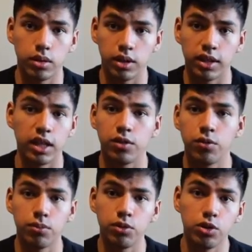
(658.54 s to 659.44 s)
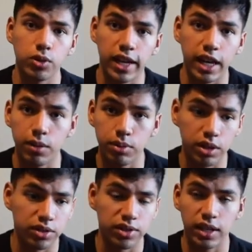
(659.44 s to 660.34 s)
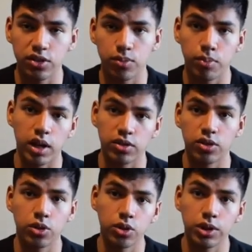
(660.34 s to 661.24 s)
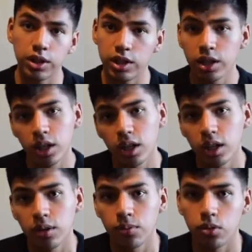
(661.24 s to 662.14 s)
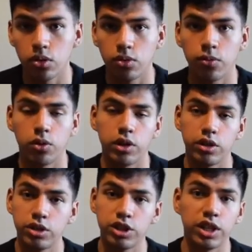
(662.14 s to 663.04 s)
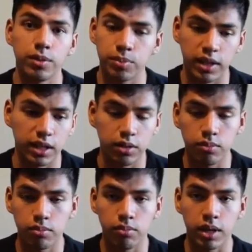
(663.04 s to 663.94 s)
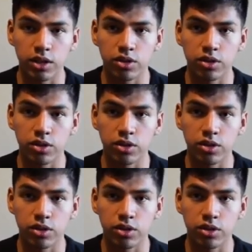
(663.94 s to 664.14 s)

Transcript: a kid from UK because he has the Box logo hoodie for $400 shipped. Like, make